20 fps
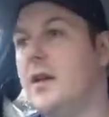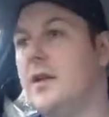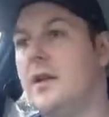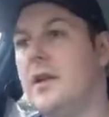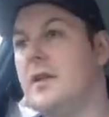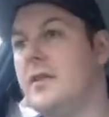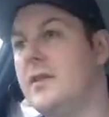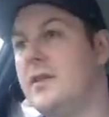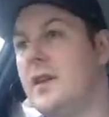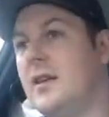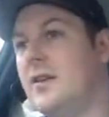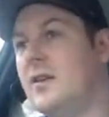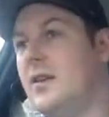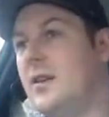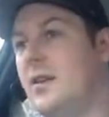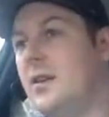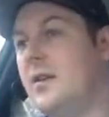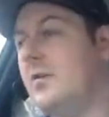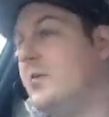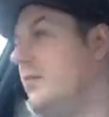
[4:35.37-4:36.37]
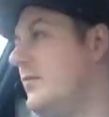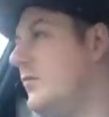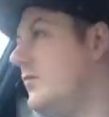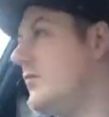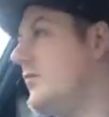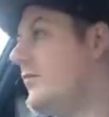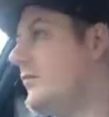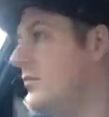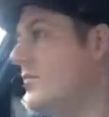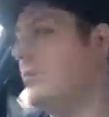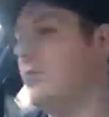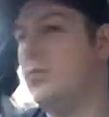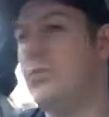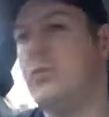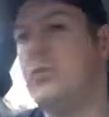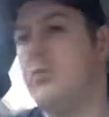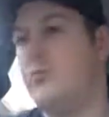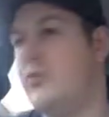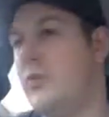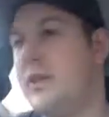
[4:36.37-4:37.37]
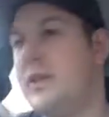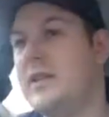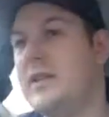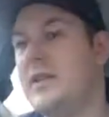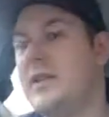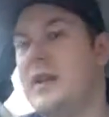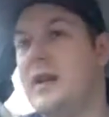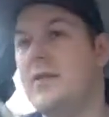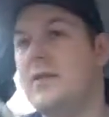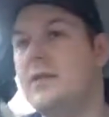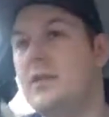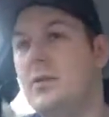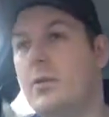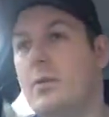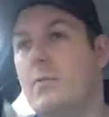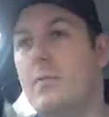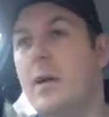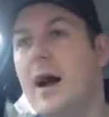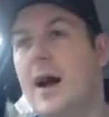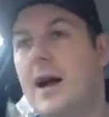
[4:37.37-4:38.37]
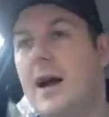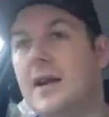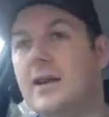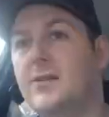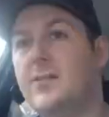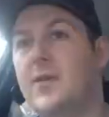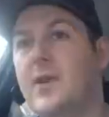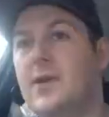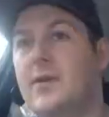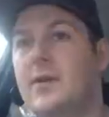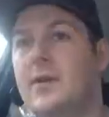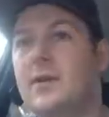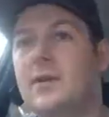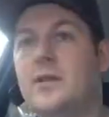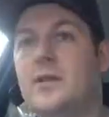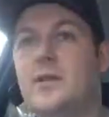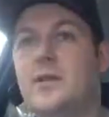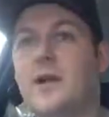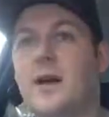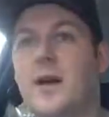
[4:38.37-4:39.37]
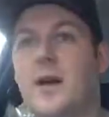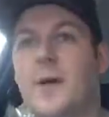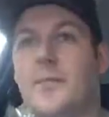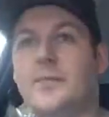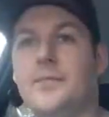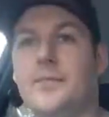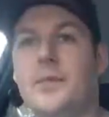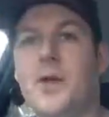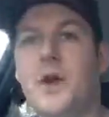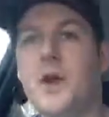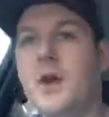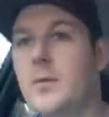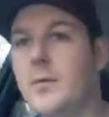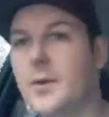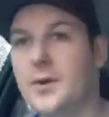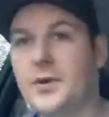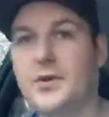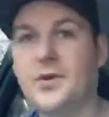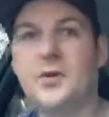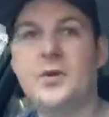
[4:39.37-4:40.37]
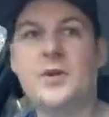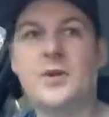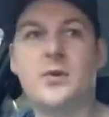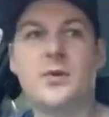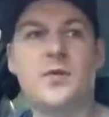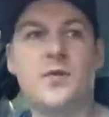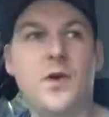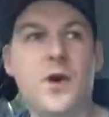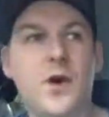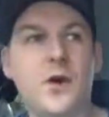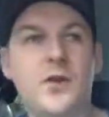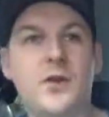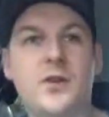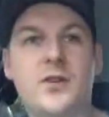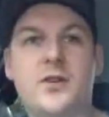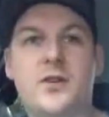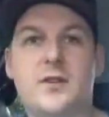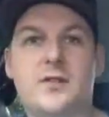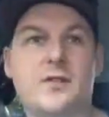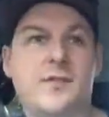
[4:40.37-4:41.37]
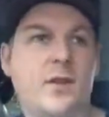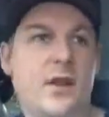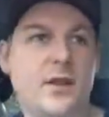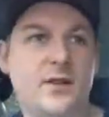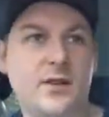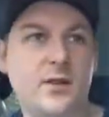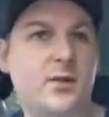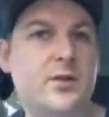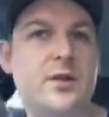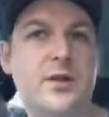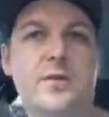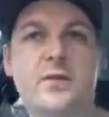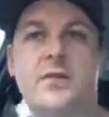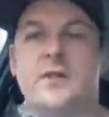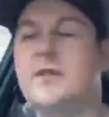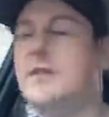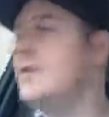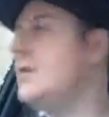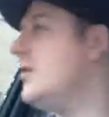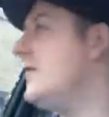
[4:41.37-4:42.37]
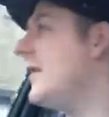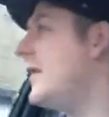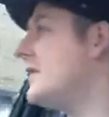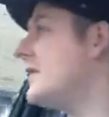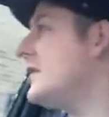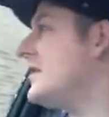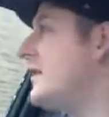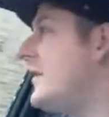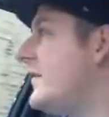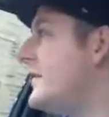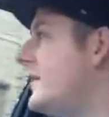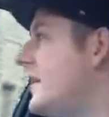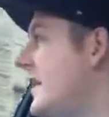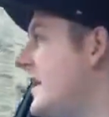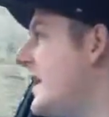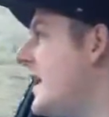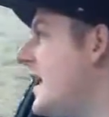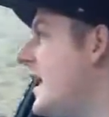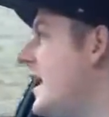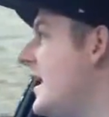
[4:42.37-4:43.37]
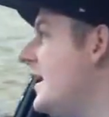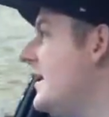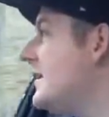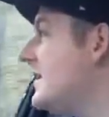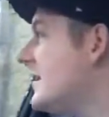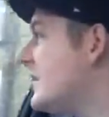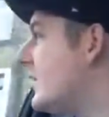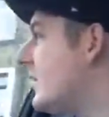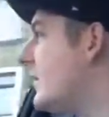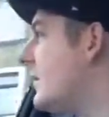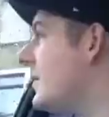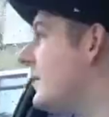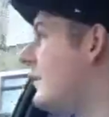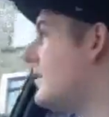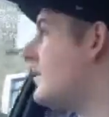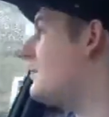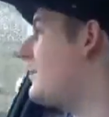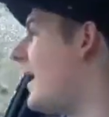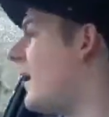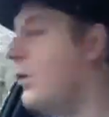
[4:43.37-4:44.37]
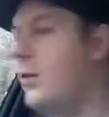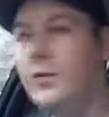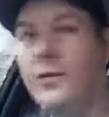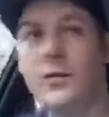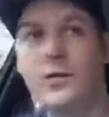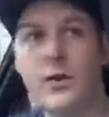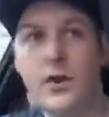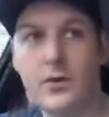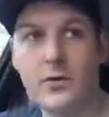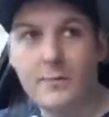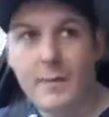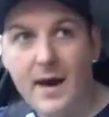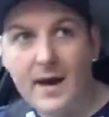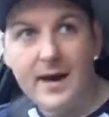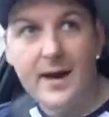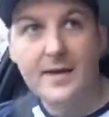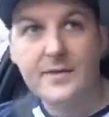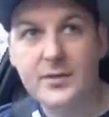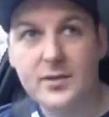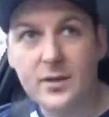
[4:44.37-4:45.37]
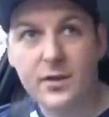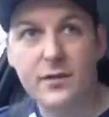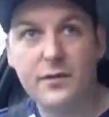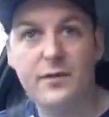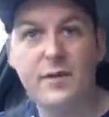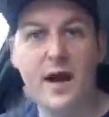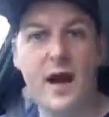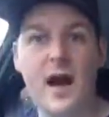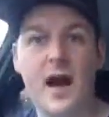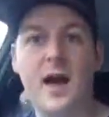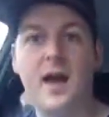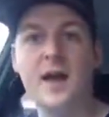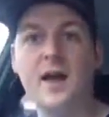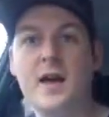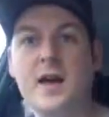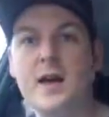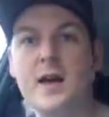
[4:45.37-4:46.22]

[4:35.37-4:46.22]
That's all it brings it down to in my experience. But as soon as I was focused for like 2017, this is going to be the most powerful year of my life so far.